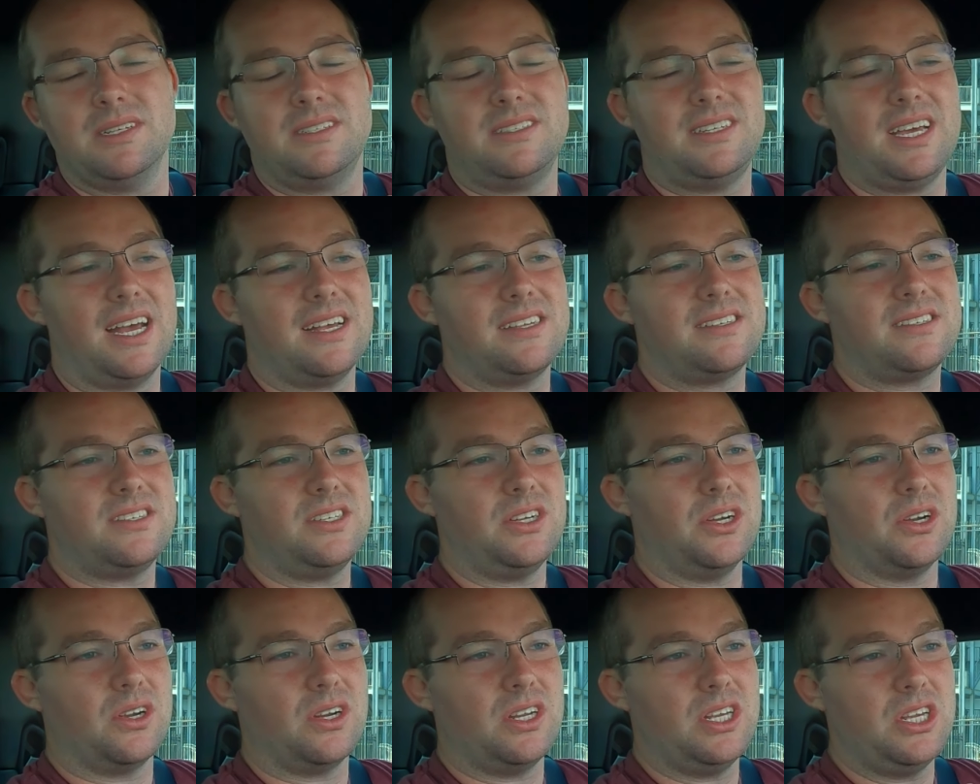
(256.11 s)
It
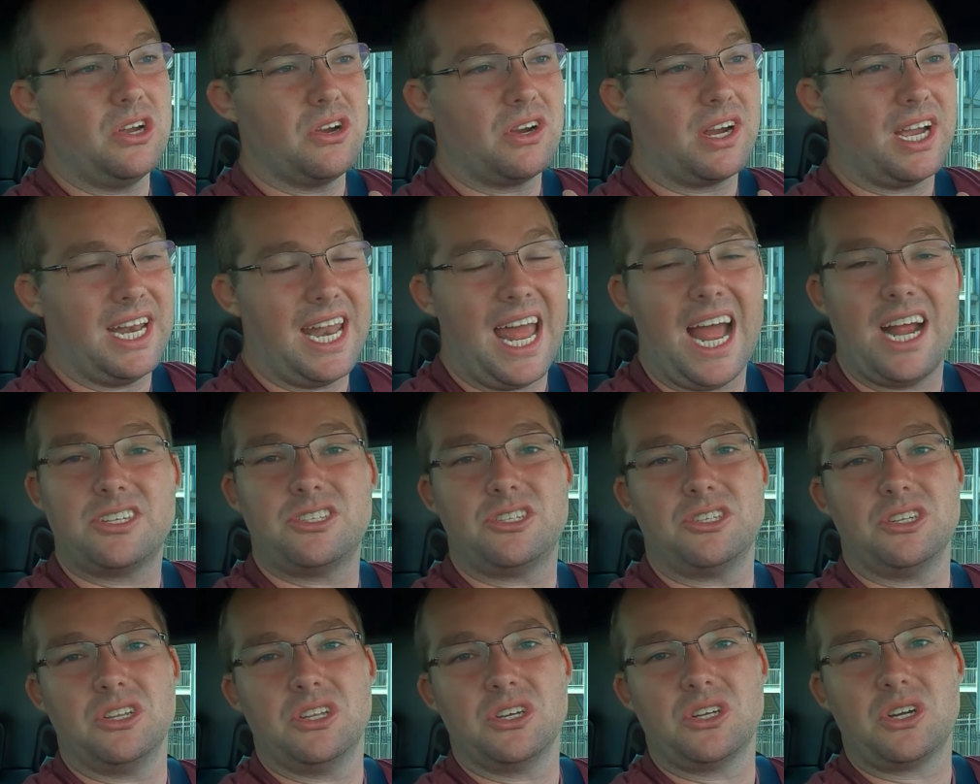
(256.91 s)
tests your
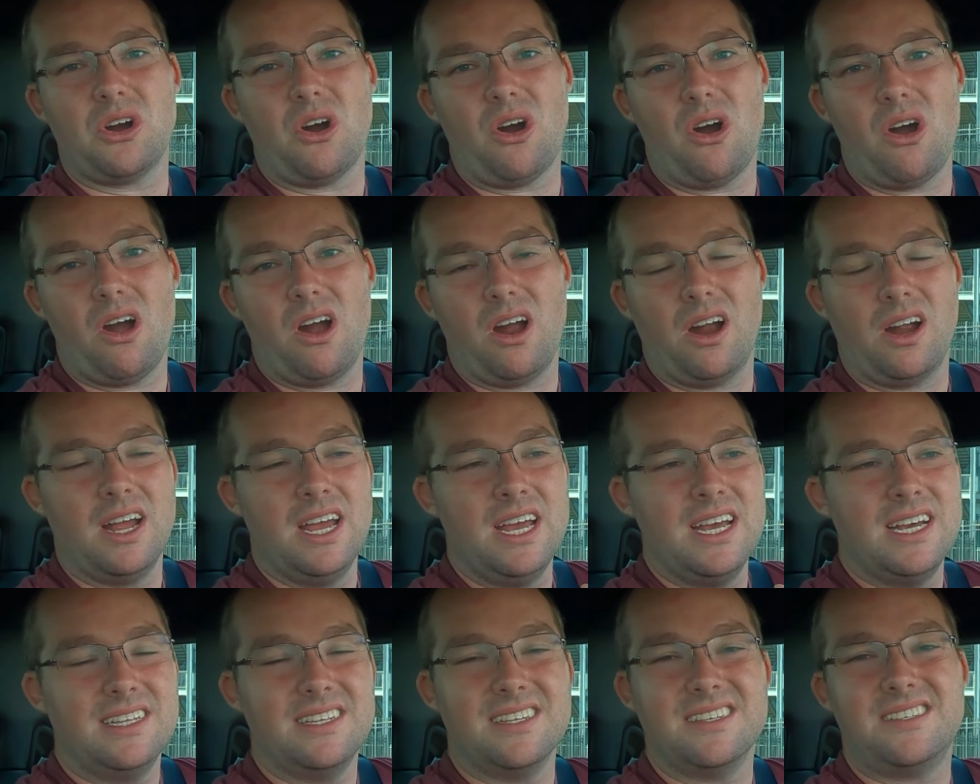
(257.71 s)
connection to the car,
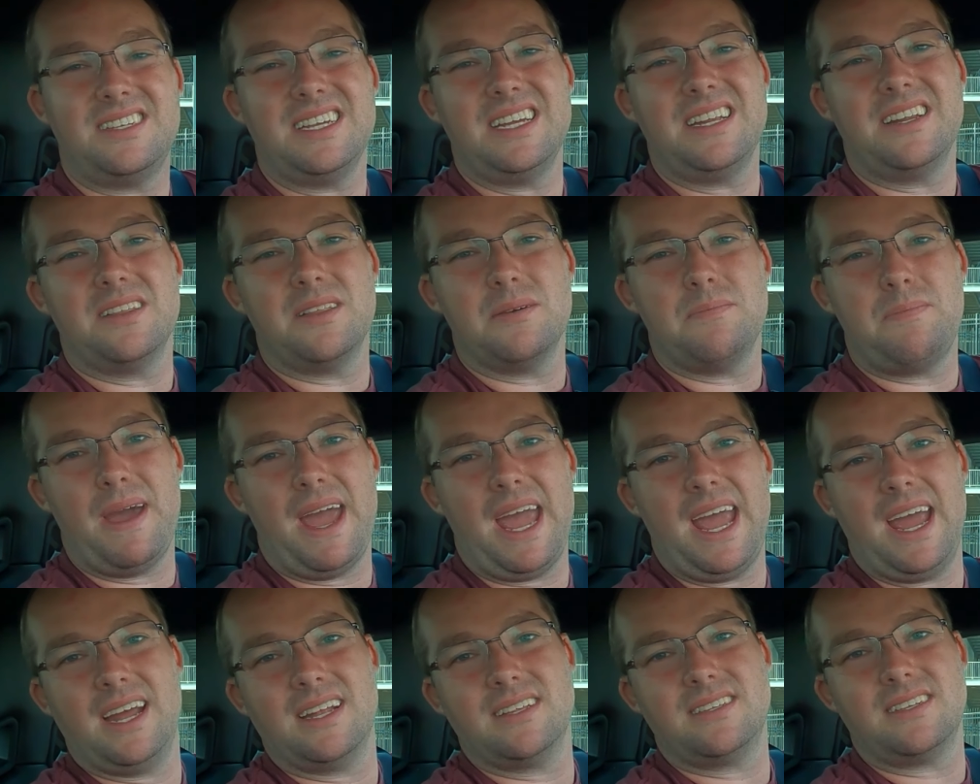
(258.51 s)
the seat of the
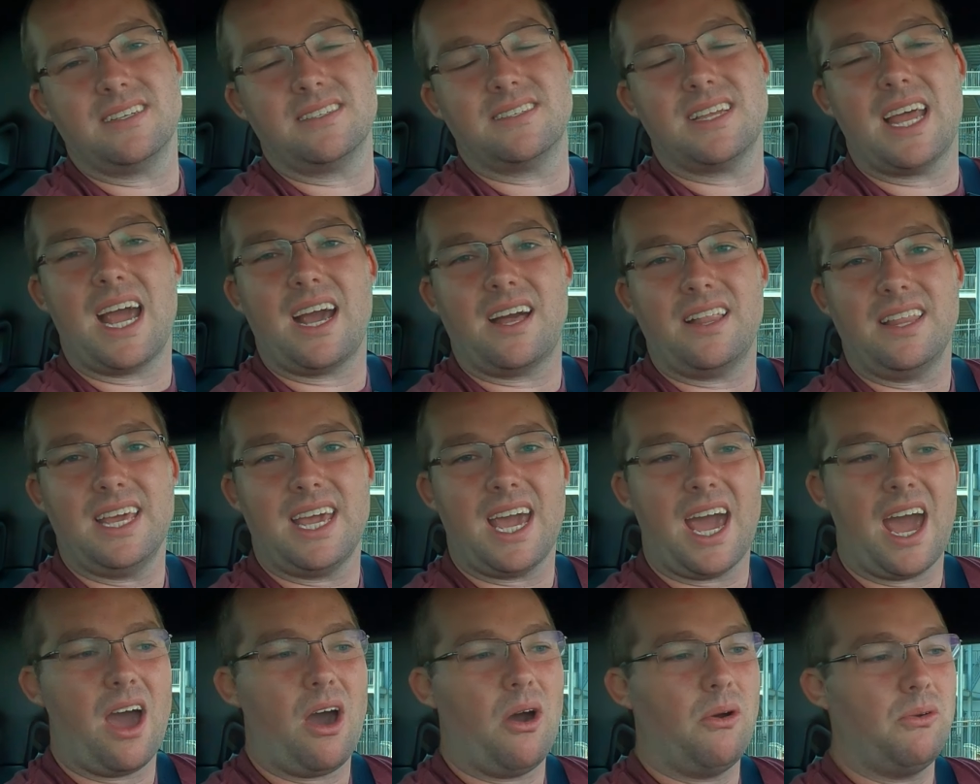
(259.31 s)
pants,
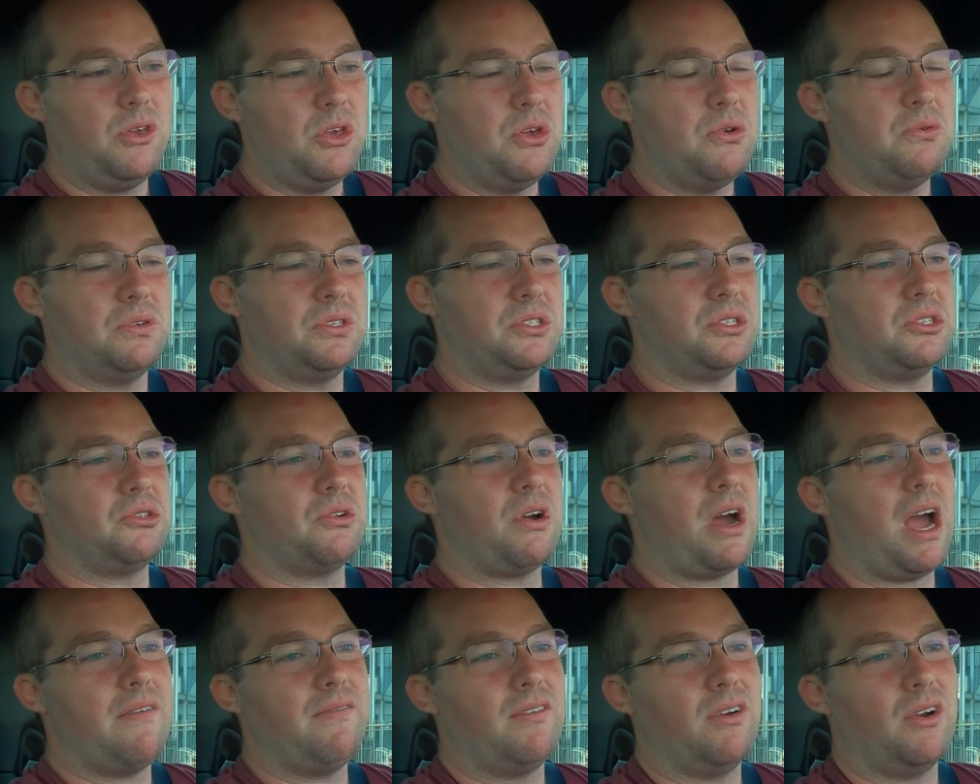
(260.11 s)
exactly how you as a
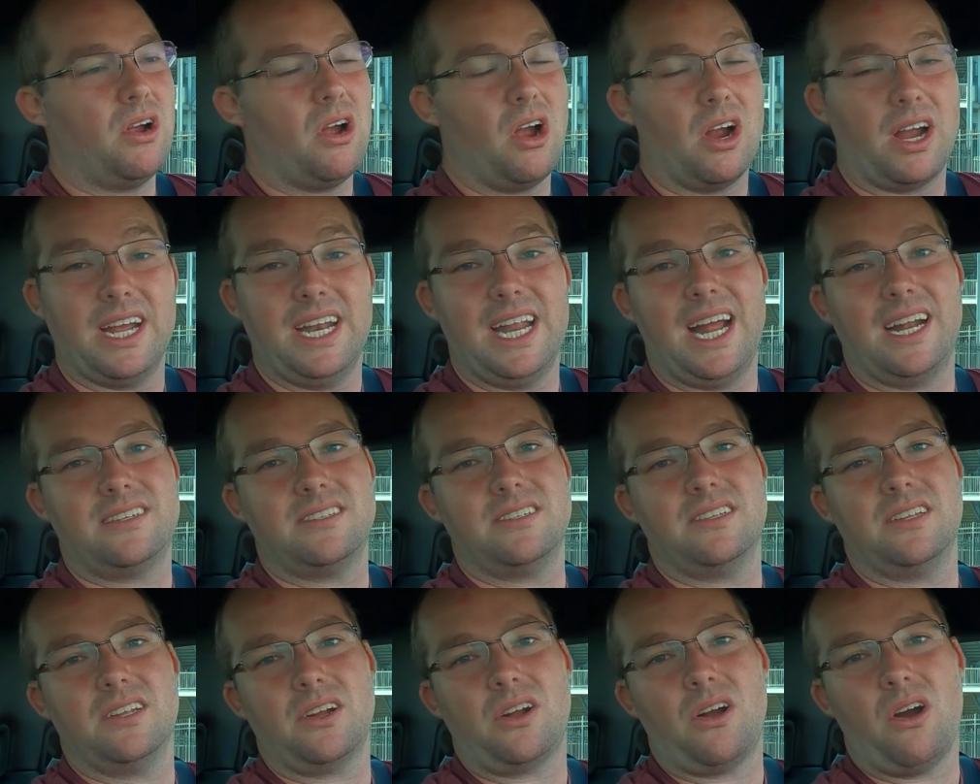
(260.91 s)
driver are
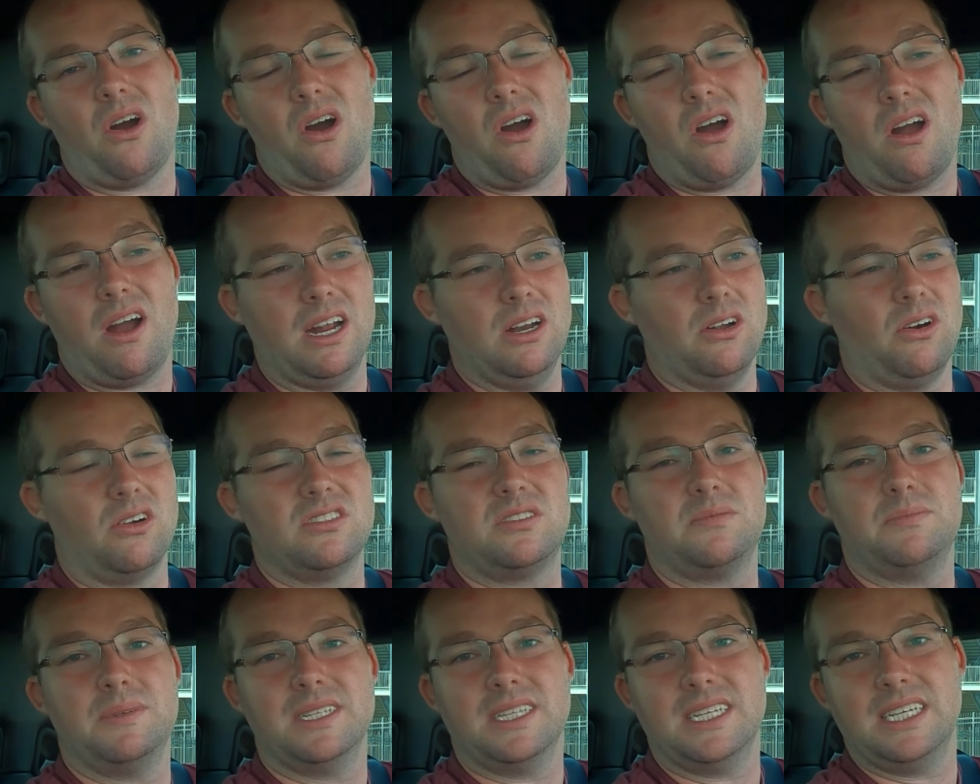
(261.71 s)
connected to the car and
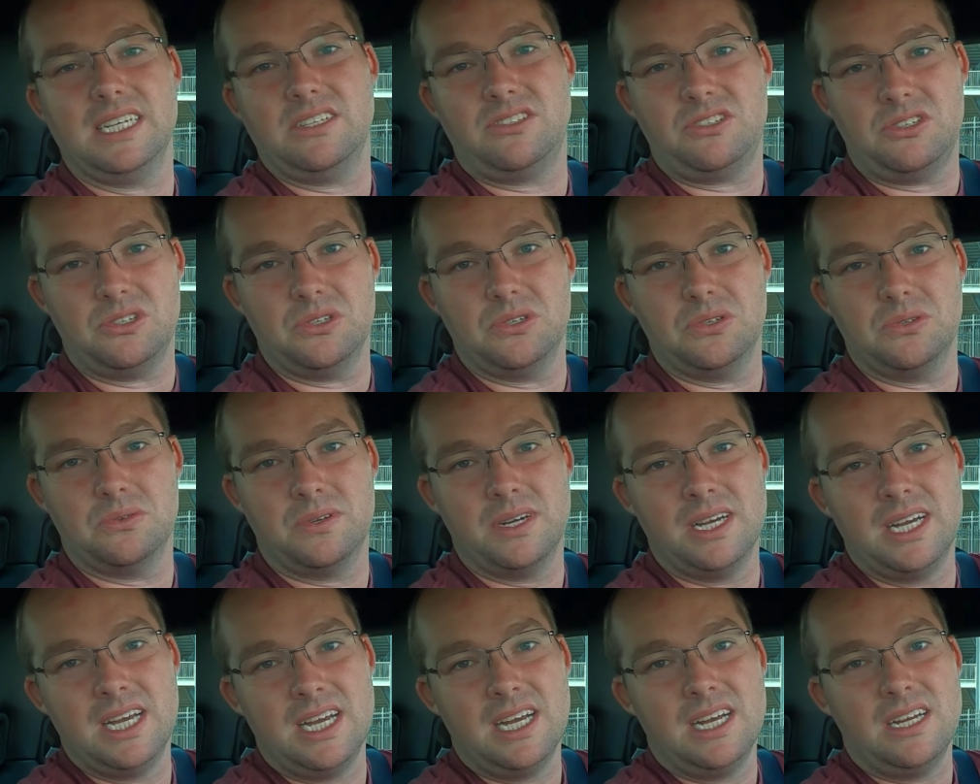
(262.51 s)
ultimately
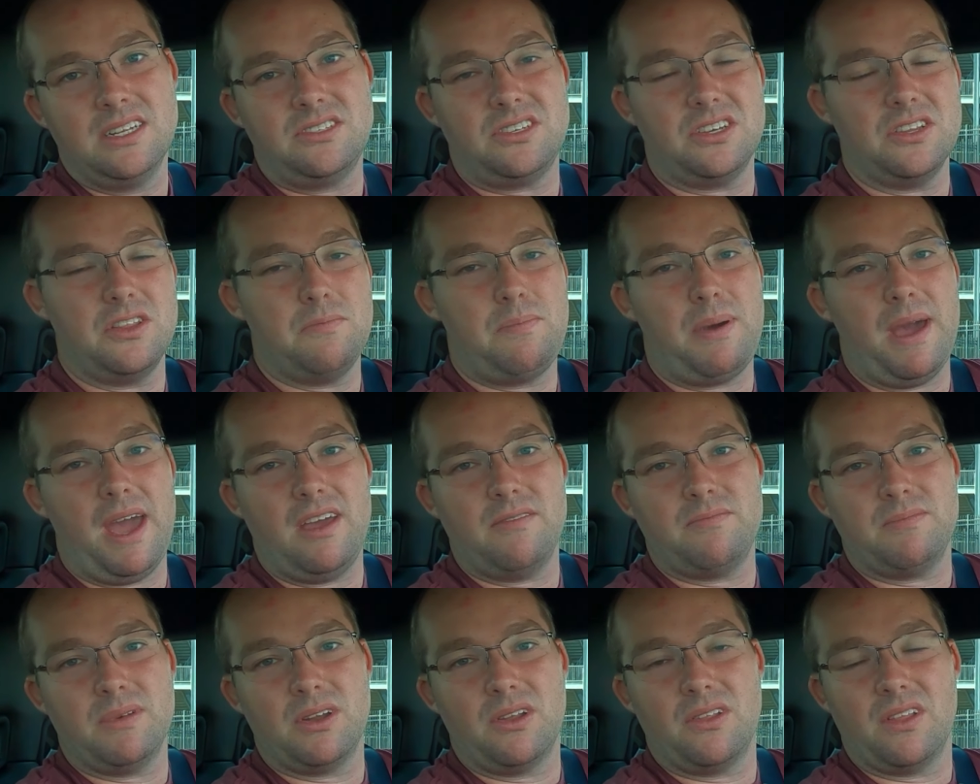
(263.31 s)
to the
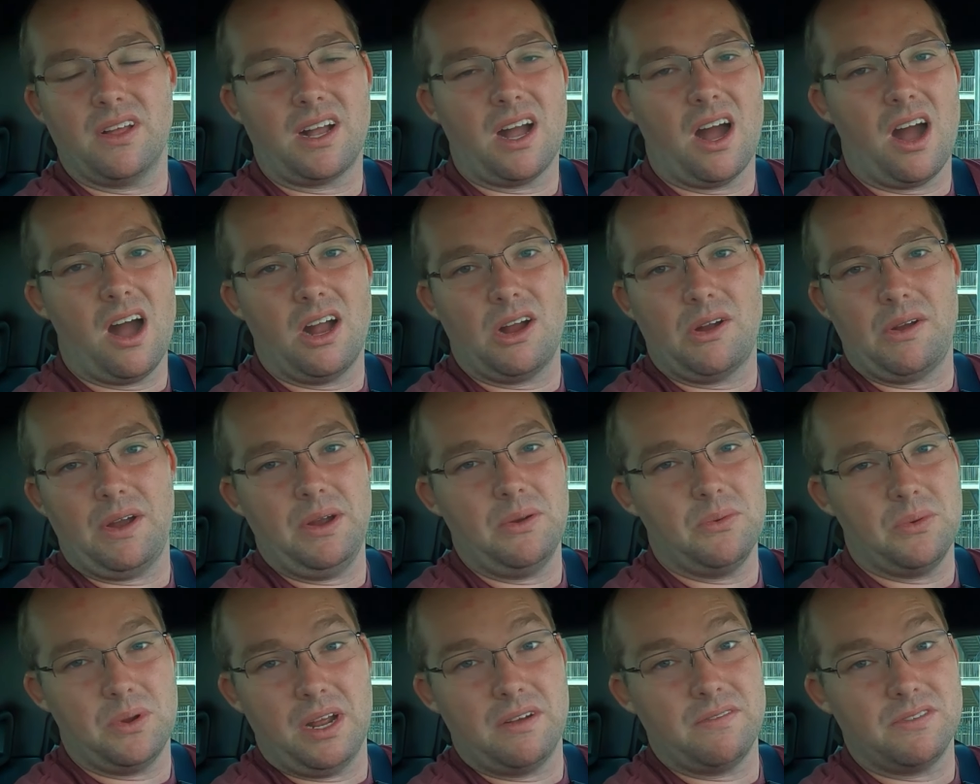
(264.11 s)
pavement or the
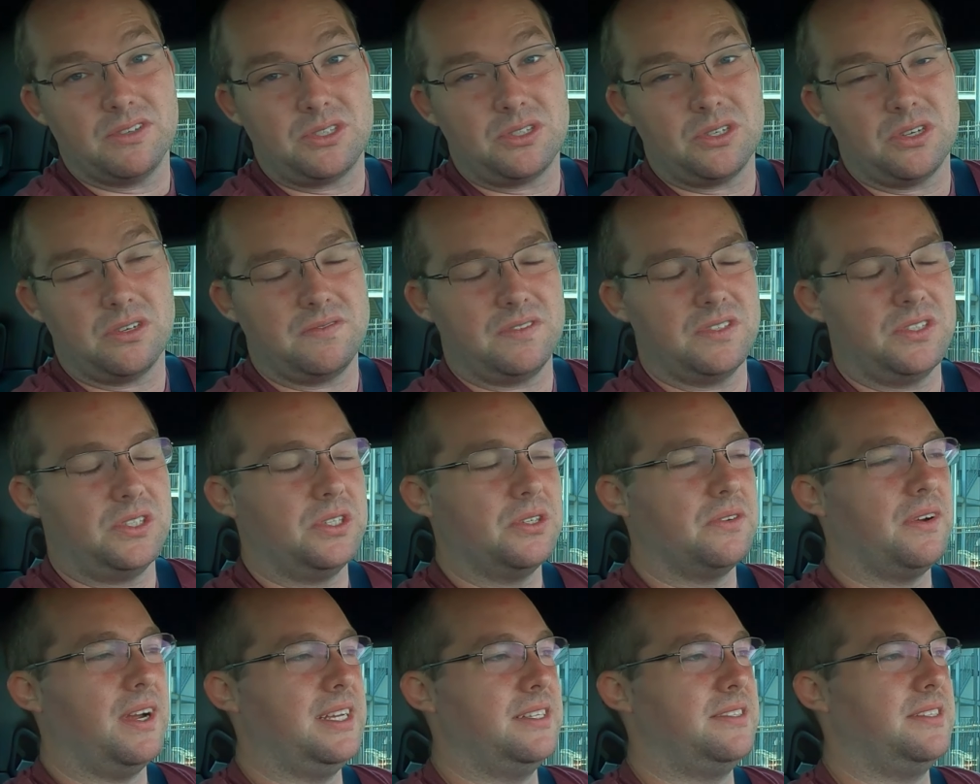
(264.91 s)
concrete or whatever
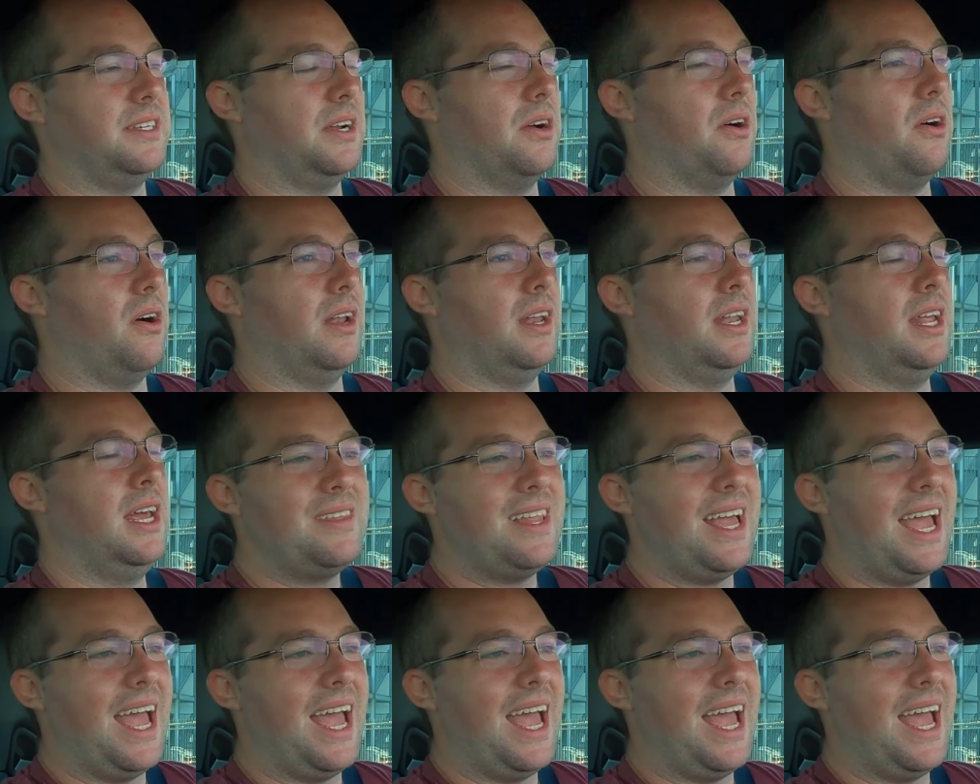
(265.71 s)
surface you're racing on.